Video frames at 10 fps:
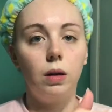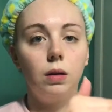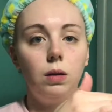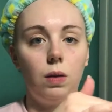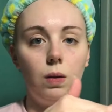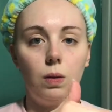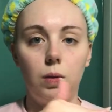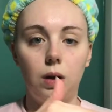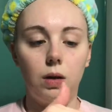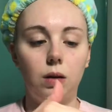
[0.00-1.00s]
So I'm
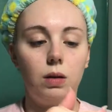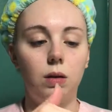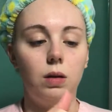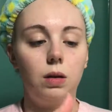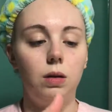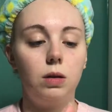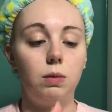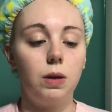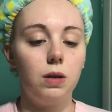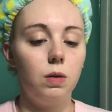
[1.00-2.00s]
gonna just
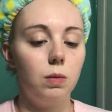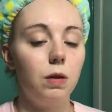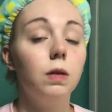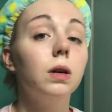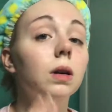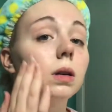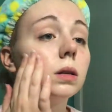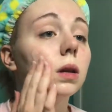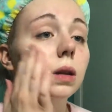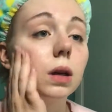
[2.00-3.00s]
mix it with my fingers
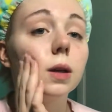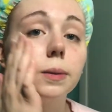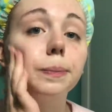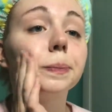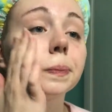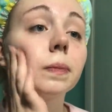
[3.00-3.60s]
and then